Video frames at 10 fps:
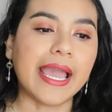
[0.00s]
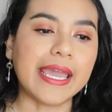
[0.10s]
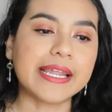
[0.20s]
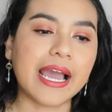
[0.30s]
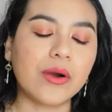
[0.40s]

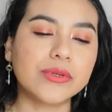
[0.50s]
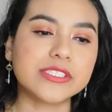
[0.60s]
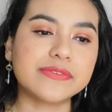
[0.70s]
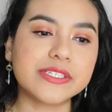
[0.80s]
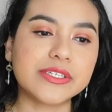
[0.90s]
and how
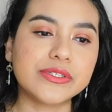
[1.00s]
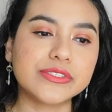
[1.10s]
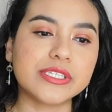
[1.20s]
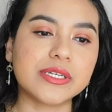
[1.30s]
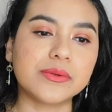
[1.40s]

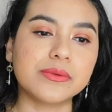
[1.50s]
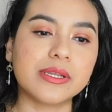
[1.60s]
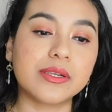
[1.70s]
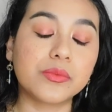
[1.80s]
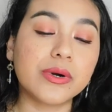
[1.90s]
difficult
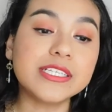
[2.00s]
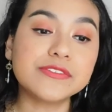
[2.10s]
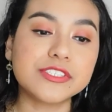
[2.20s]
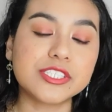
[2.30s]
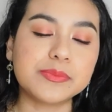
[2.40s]
it
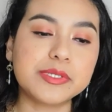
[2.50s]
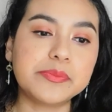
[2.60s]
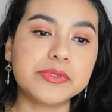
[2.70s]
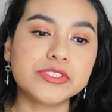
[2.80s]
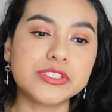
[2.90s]
was for some
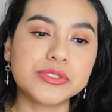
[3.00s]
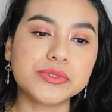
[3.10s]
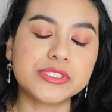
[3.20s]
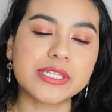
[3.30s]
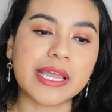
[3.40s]
people
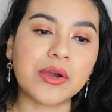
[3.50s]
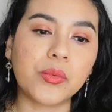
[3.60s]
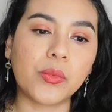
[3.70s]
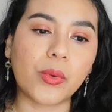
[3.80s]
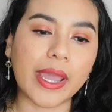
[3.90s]
to stay
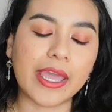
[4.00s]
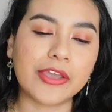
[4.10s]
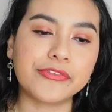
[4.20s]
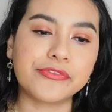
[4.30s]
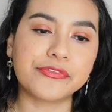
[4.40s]

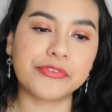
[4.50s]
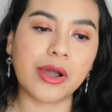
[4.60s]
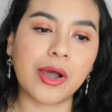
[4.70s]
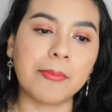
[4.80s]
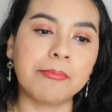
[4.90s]
away
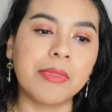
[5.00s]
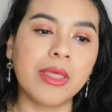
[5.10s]
from